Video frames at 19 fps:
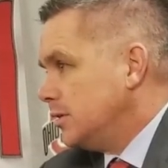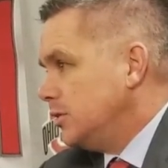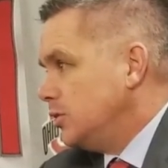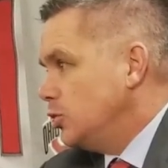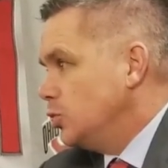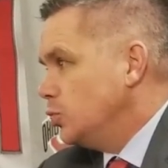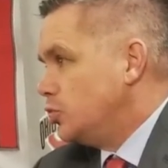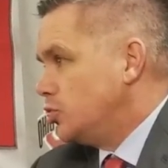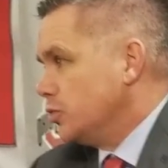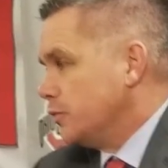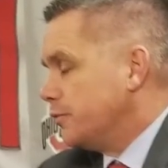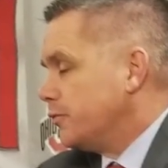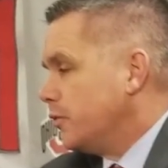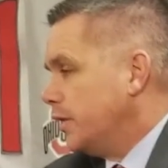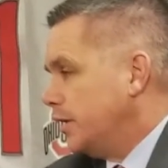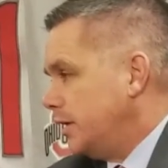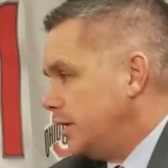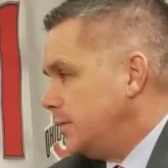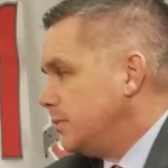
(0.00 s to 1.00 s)
use your
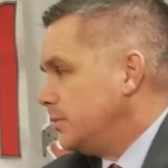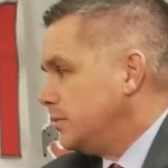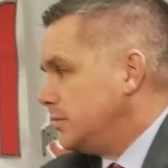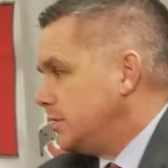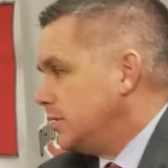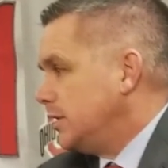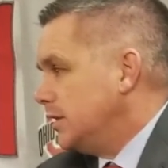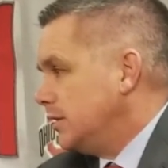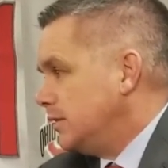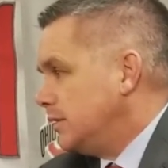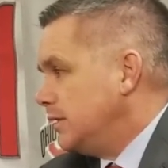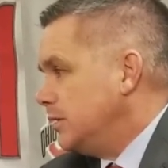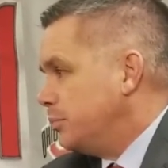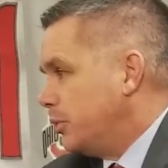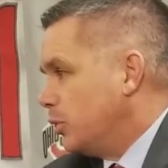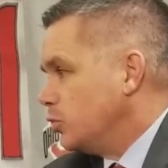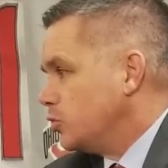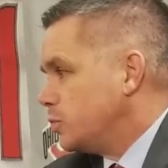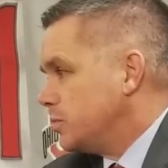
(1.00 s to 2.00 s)
frame to get the
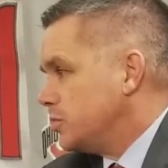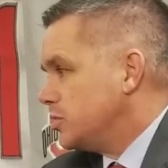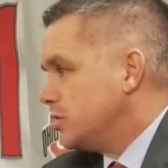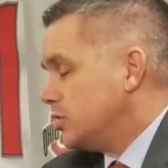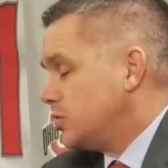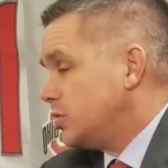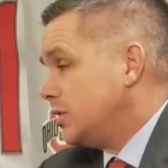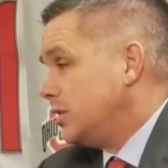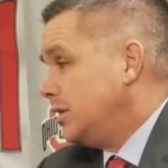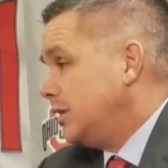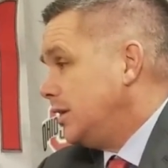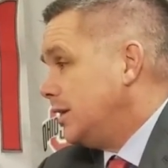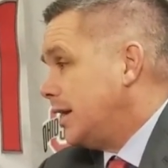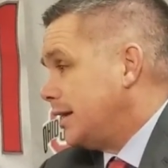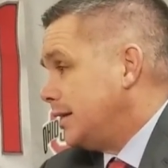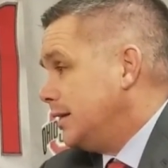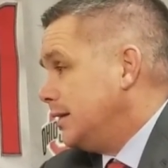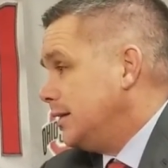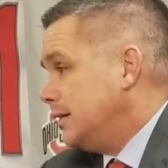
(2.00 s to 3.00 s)
post position, and
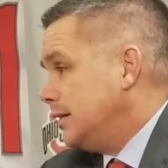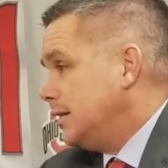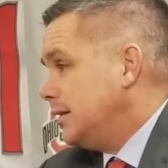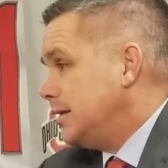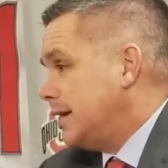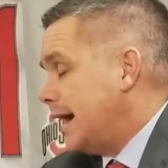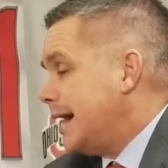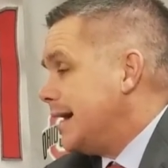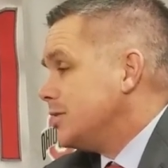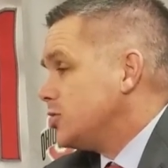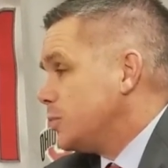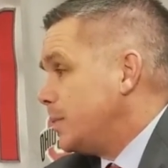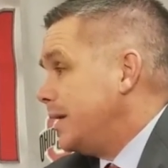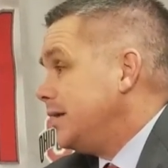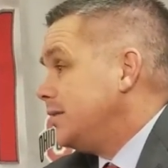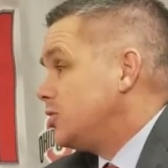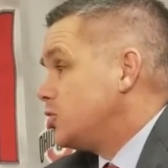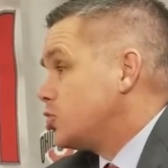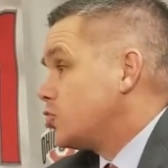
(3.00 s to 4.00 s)
I, he has
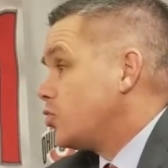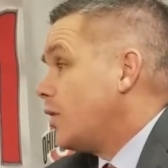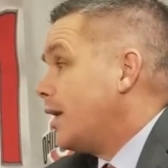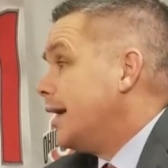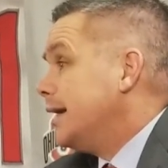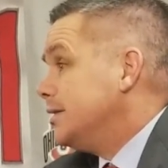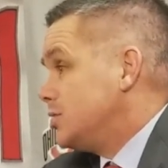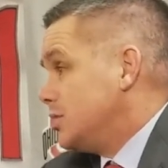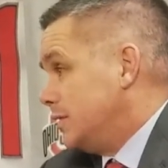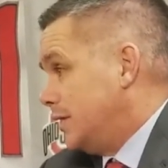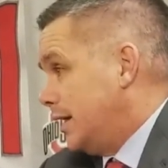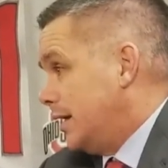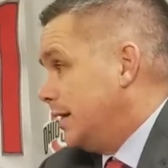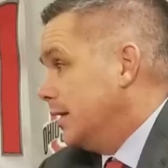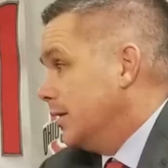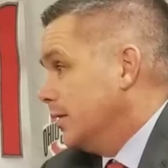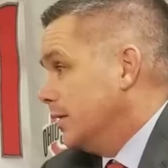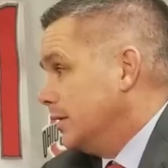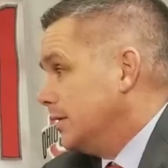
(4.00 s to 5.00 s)
made strides in that
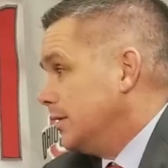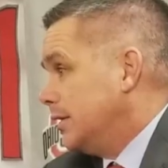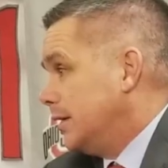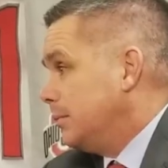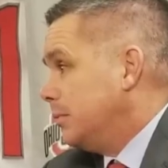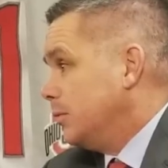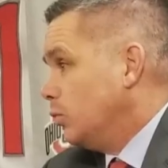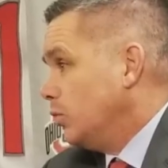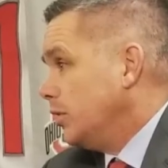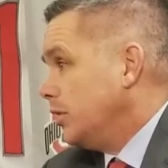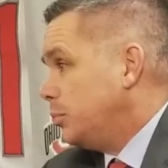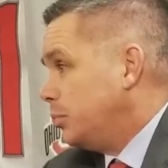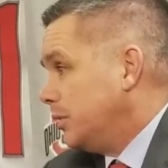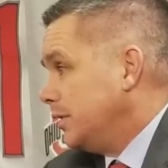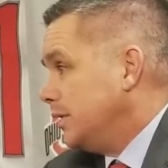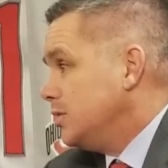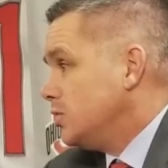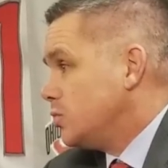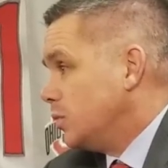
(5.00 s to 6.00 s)
area, and I've been really
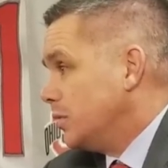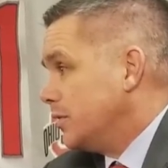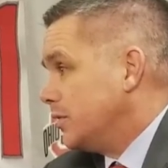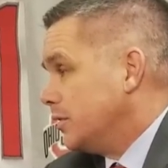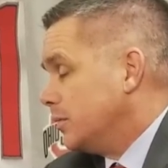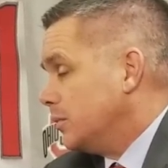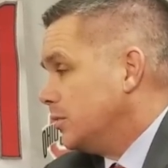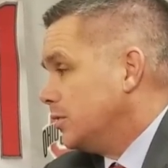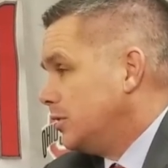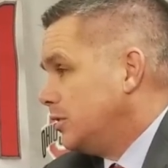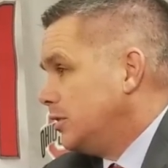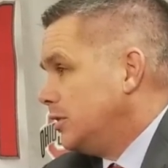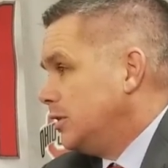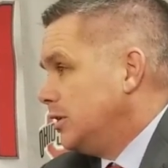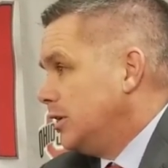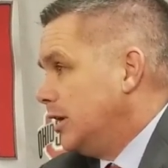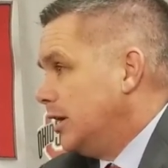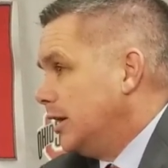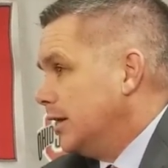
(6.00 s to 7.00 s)
pleased with him.
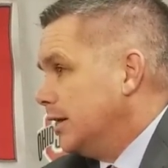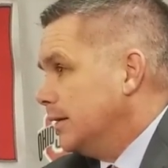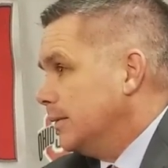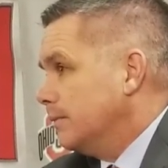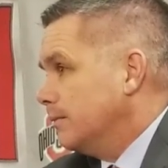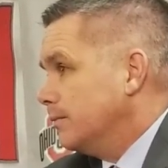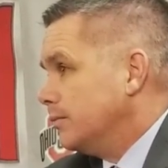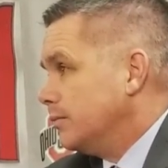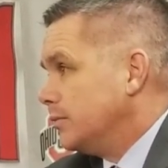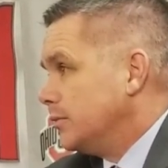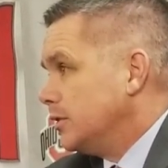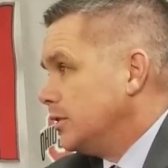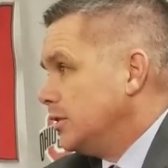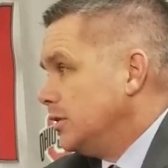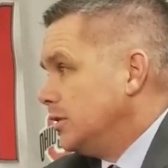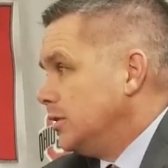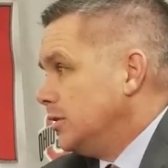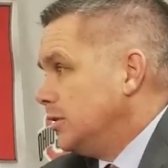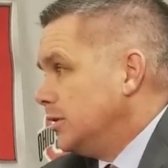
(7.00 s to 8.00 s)
Um,
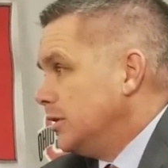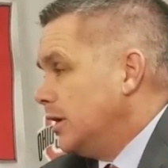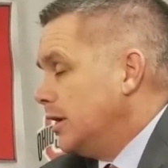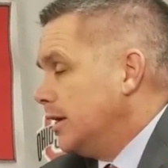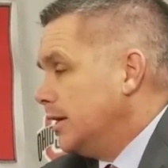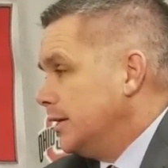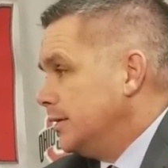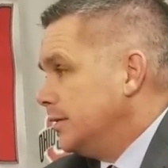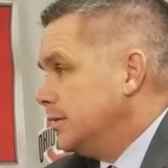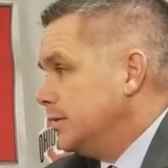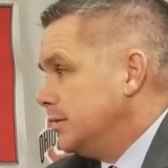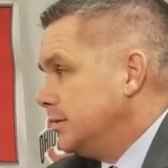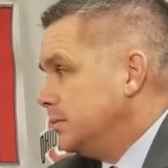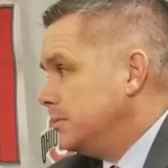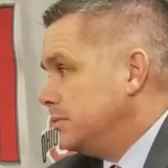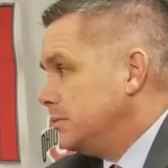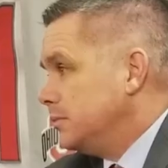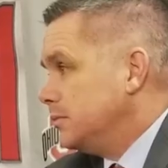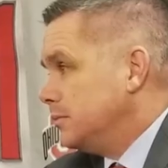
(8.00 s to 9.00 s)
uh,
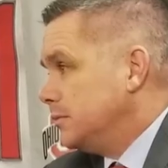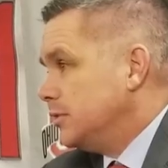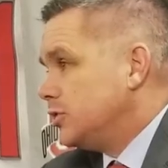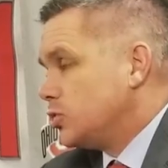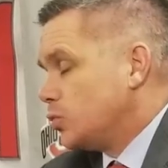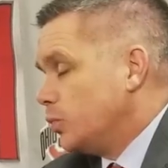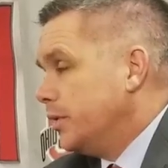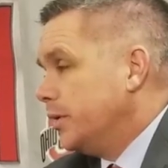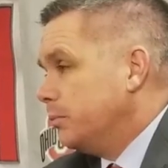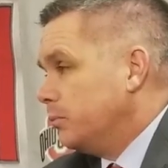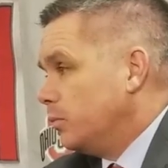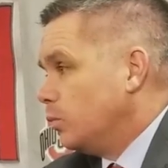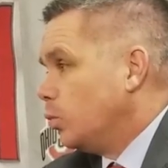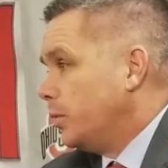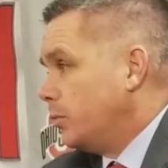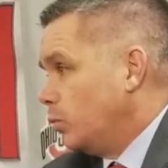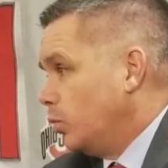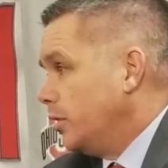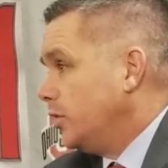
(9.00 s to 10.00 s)
it's been,
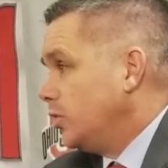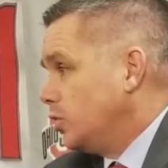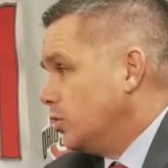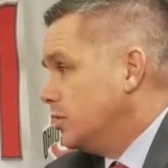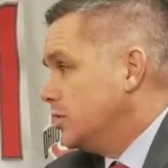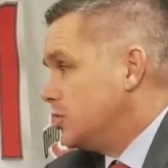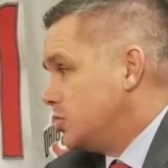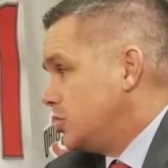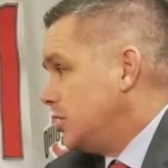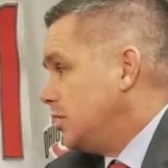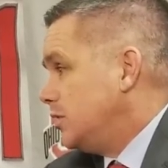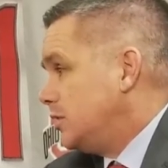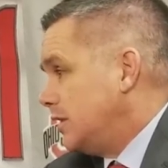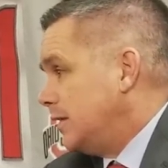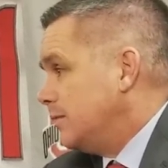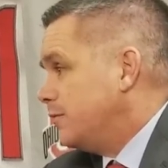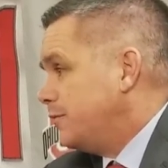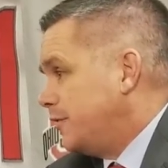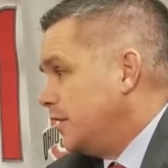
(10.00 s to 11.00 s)
been really good to see
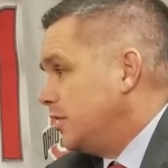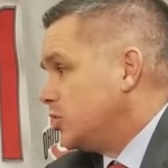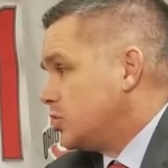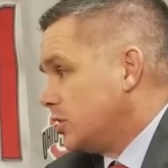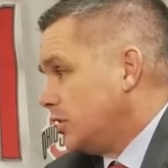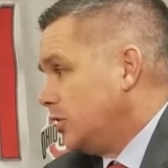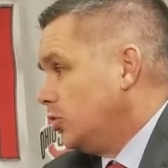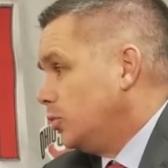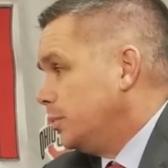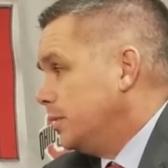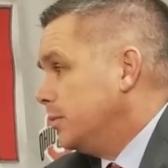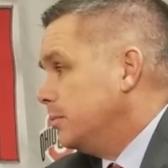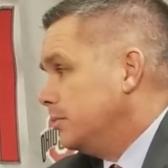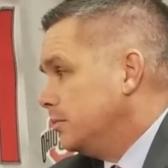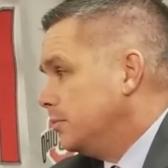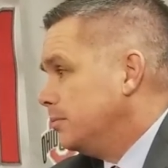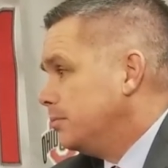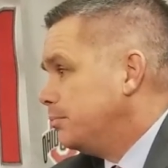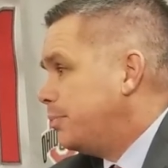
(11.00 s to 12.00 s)
him finish a little bit
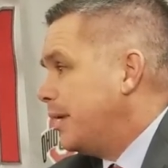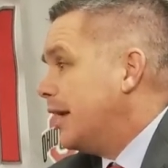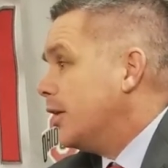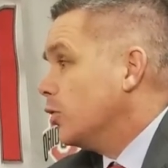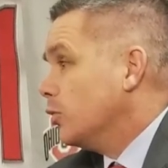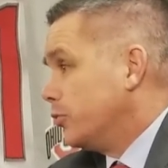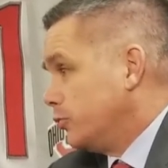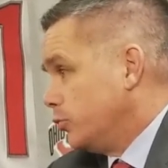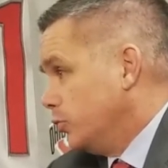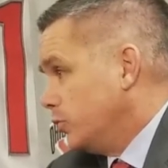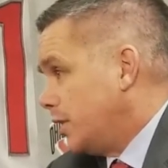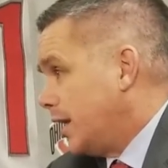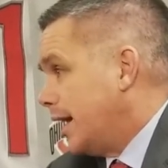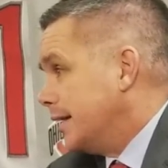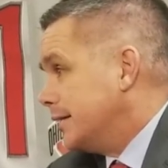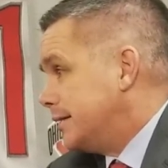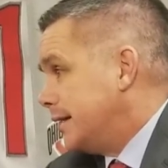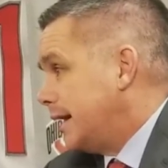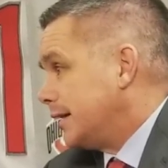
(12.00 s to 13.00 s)
better through
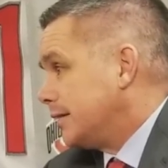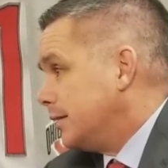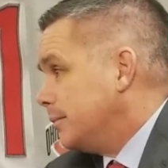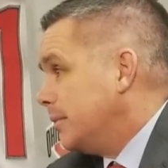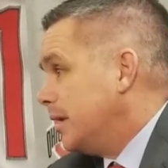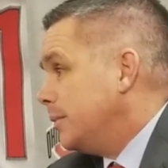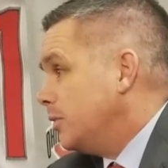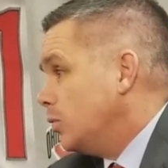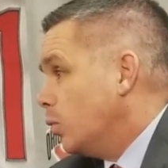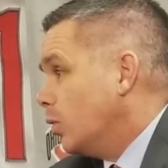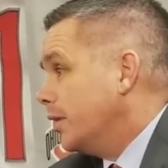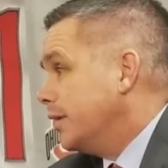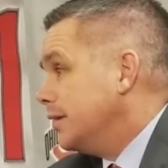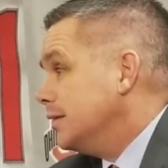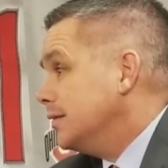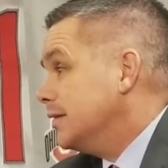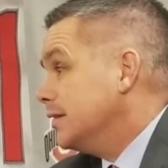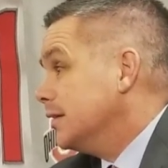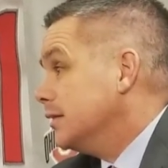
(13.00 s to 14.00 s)
contact than maybe what
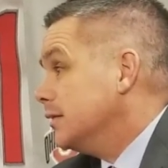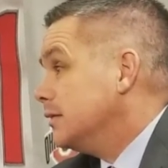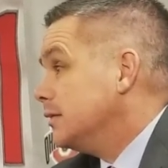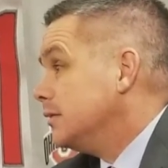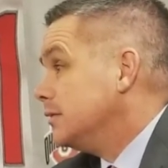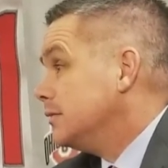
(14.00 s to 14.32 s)
he did